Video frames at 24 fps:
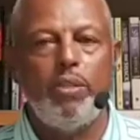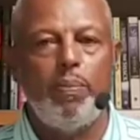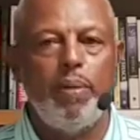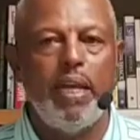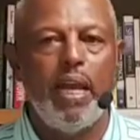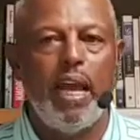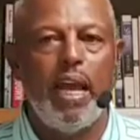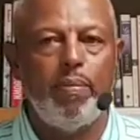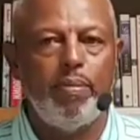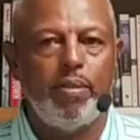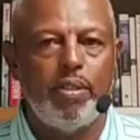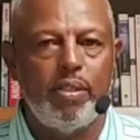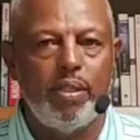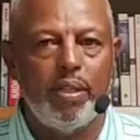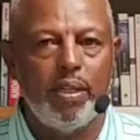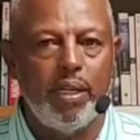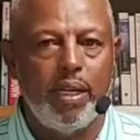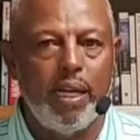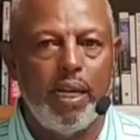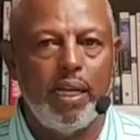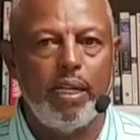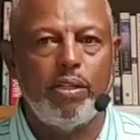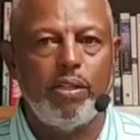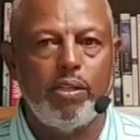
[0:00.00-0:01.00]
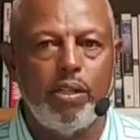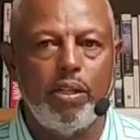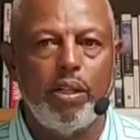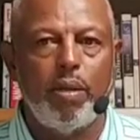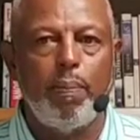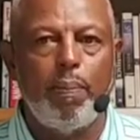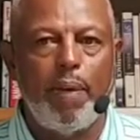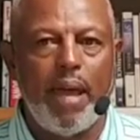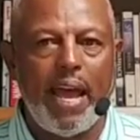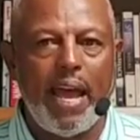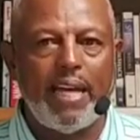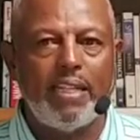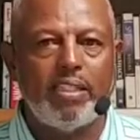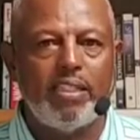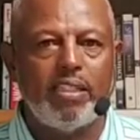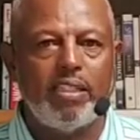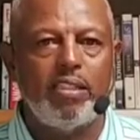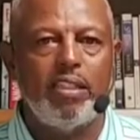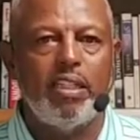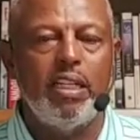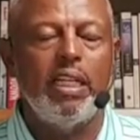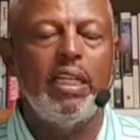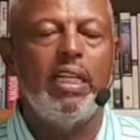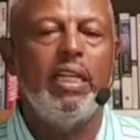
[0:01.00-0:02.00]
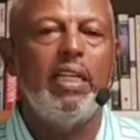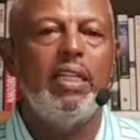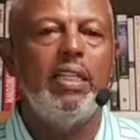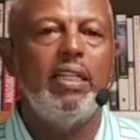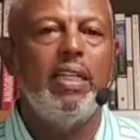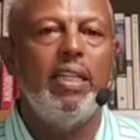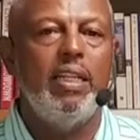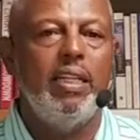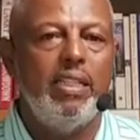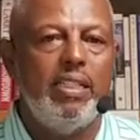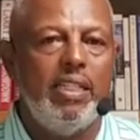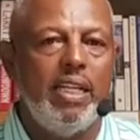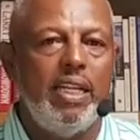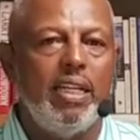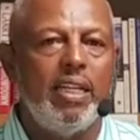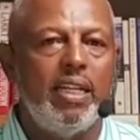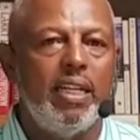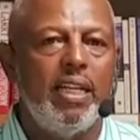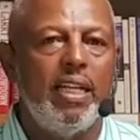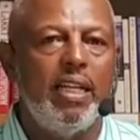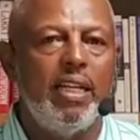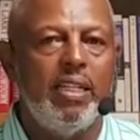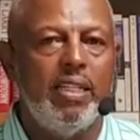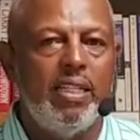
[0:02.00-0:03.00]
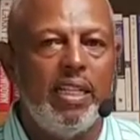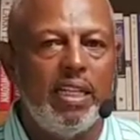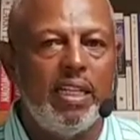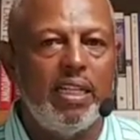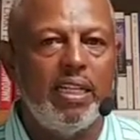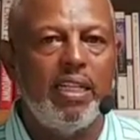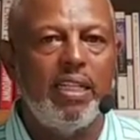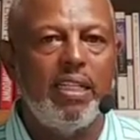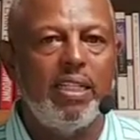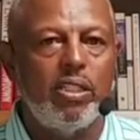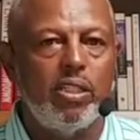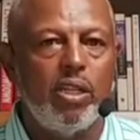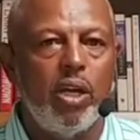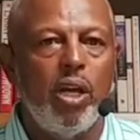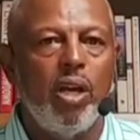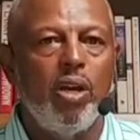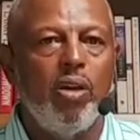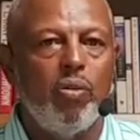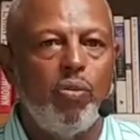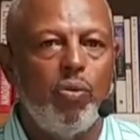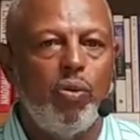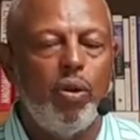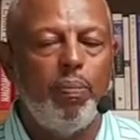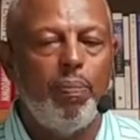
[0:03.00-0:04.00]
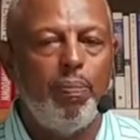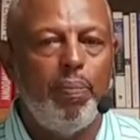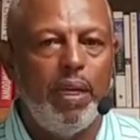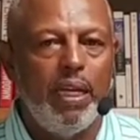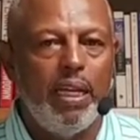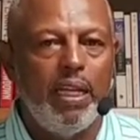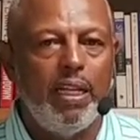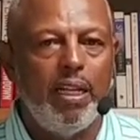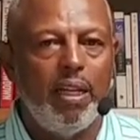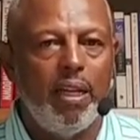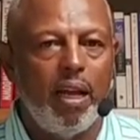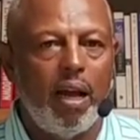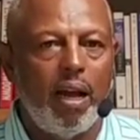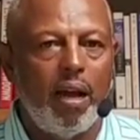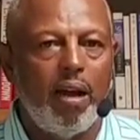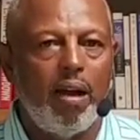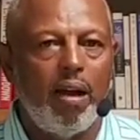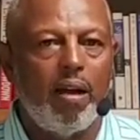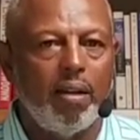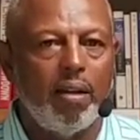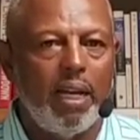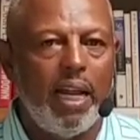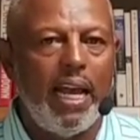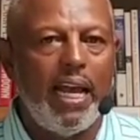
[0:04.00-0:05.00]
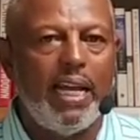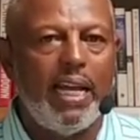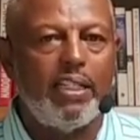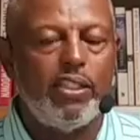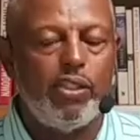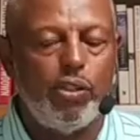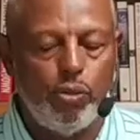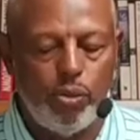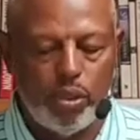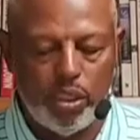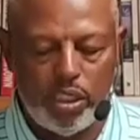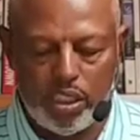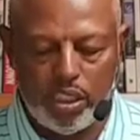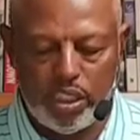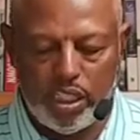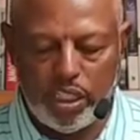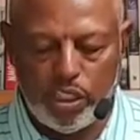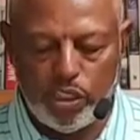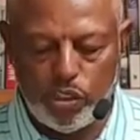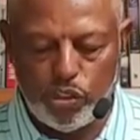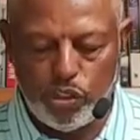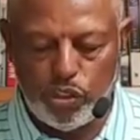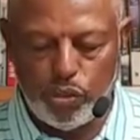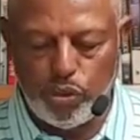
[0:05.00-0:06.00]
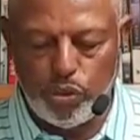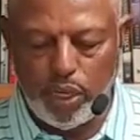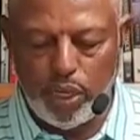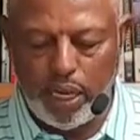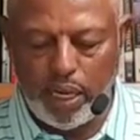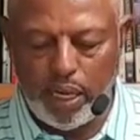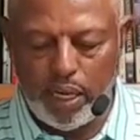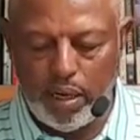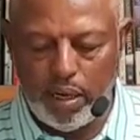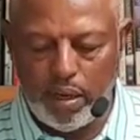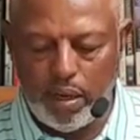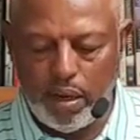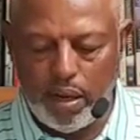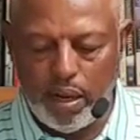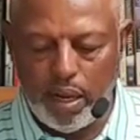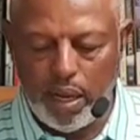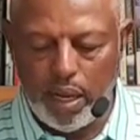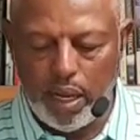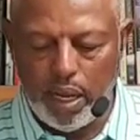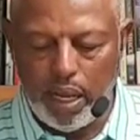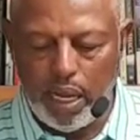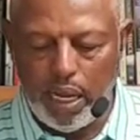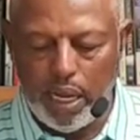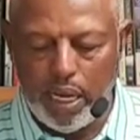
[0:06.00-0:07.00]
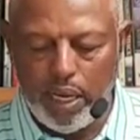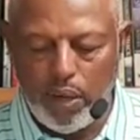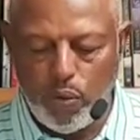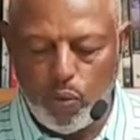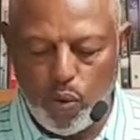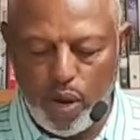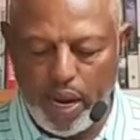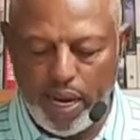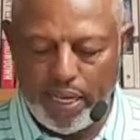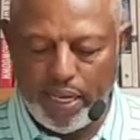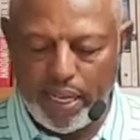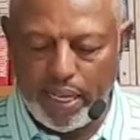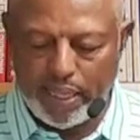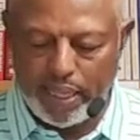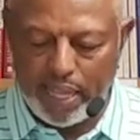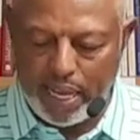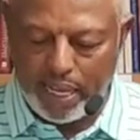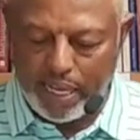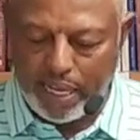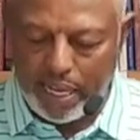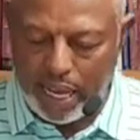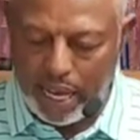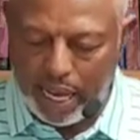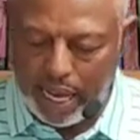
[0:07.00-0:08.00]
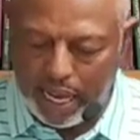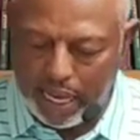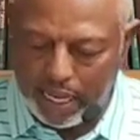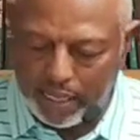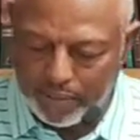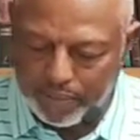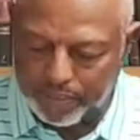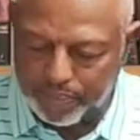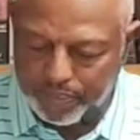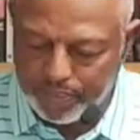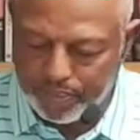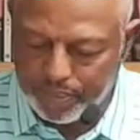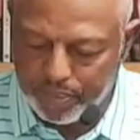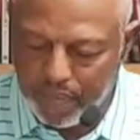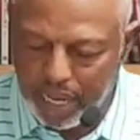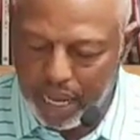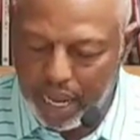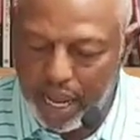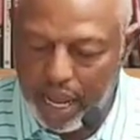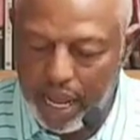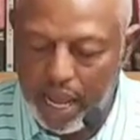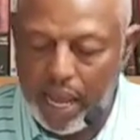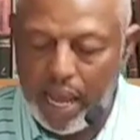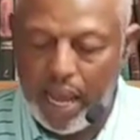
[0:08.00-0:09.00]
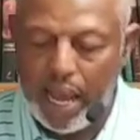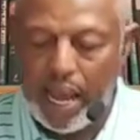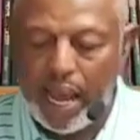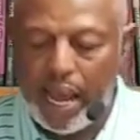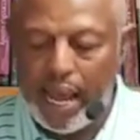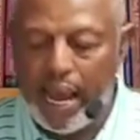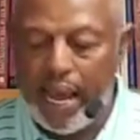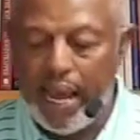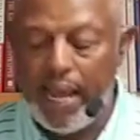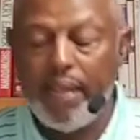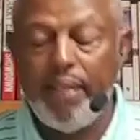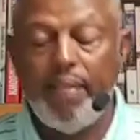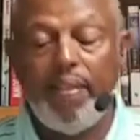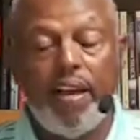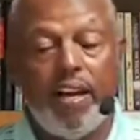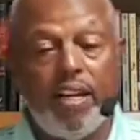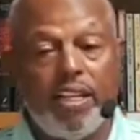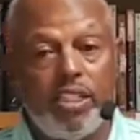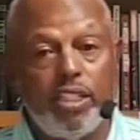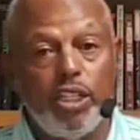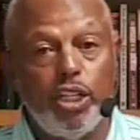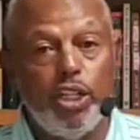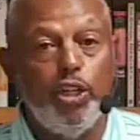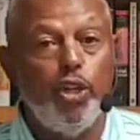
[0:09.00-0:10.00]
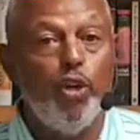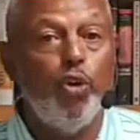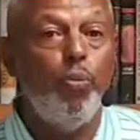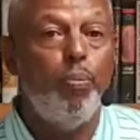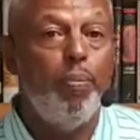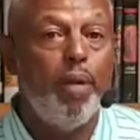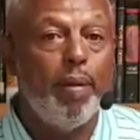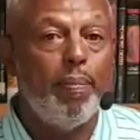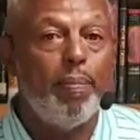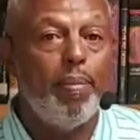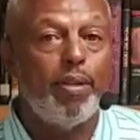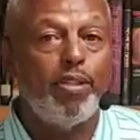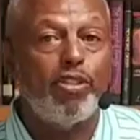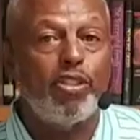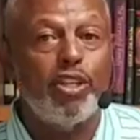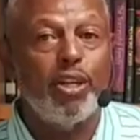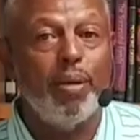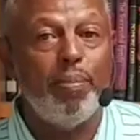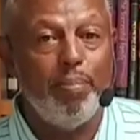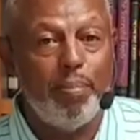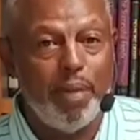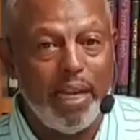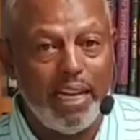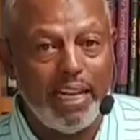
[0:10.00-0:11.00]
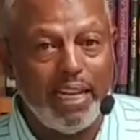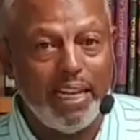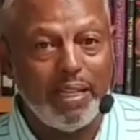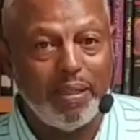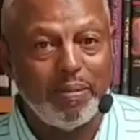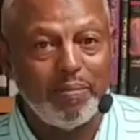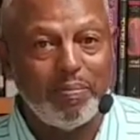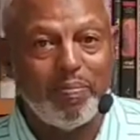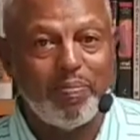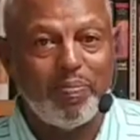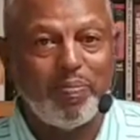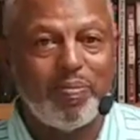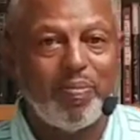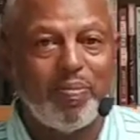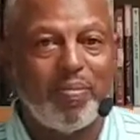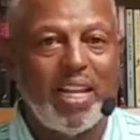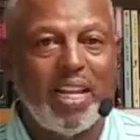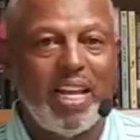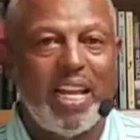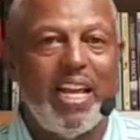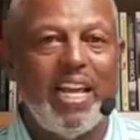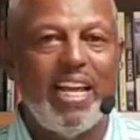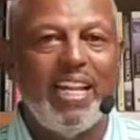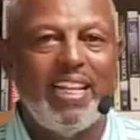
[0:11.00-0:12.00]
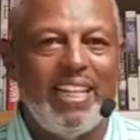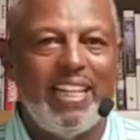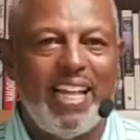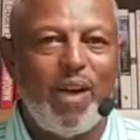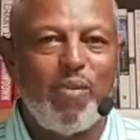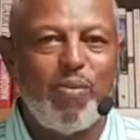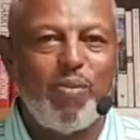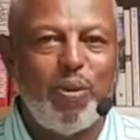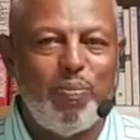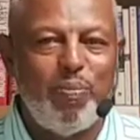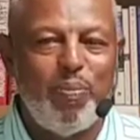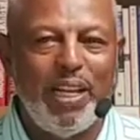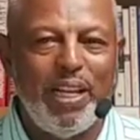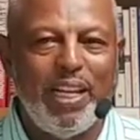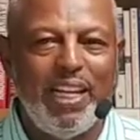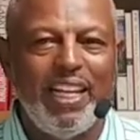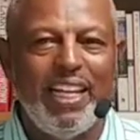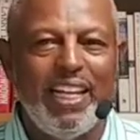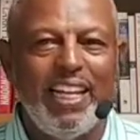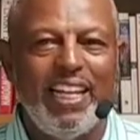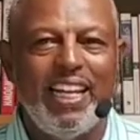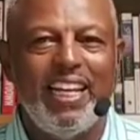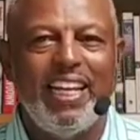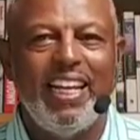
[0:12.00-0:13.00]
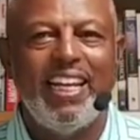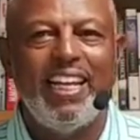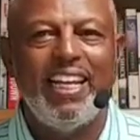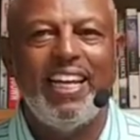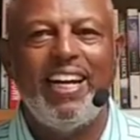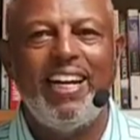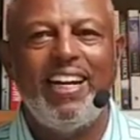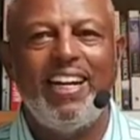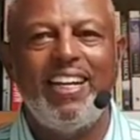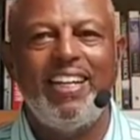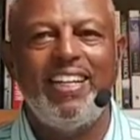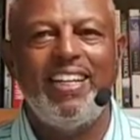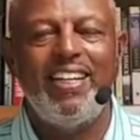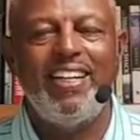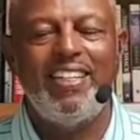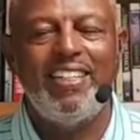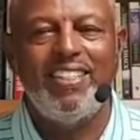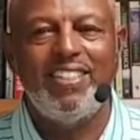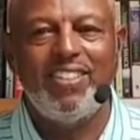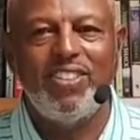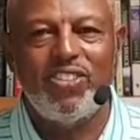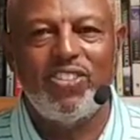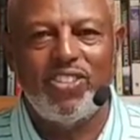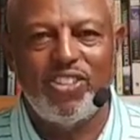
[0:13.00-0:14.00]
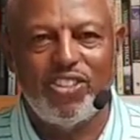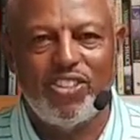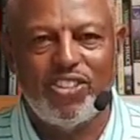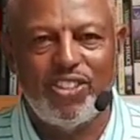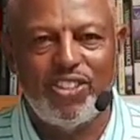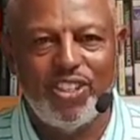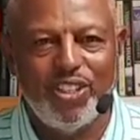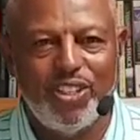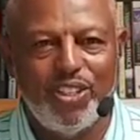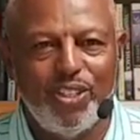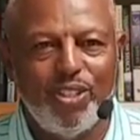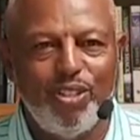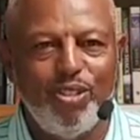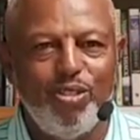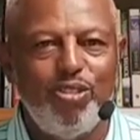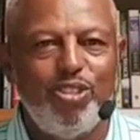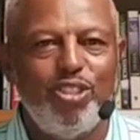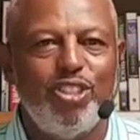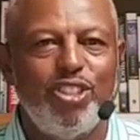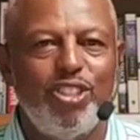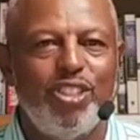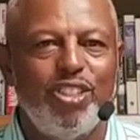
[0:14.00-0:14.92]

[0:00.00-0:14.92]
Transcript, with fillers: be able to get to the pastor. The deacon and deaconess would be uh, glad to assist you in any way that they can. And there's the new members committee. That would be uh, Sister Gooch,